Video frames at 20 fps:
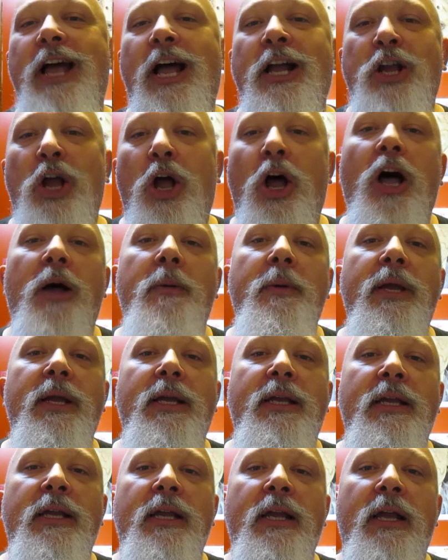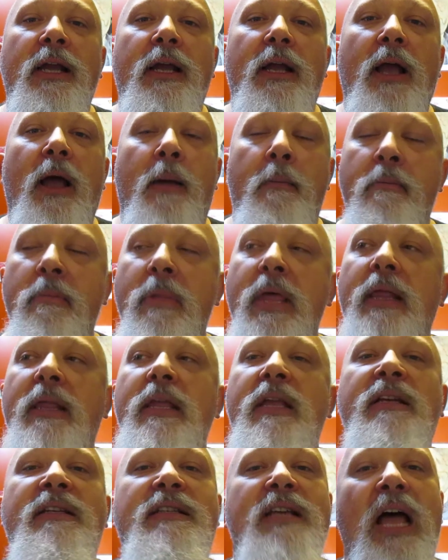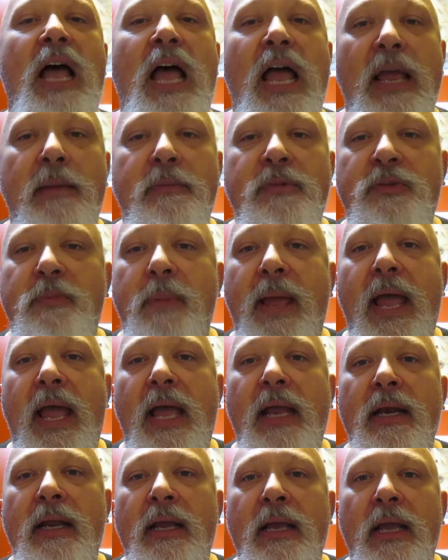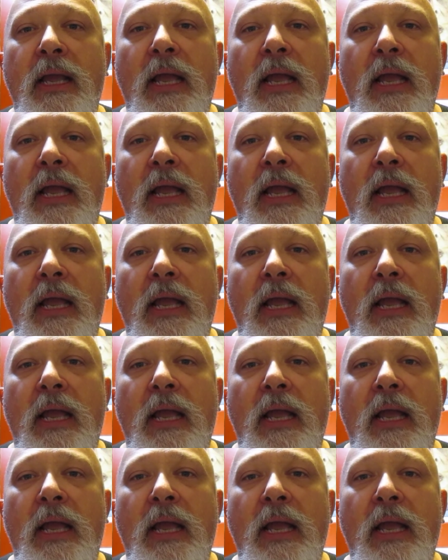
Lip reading: a comic a million times, man,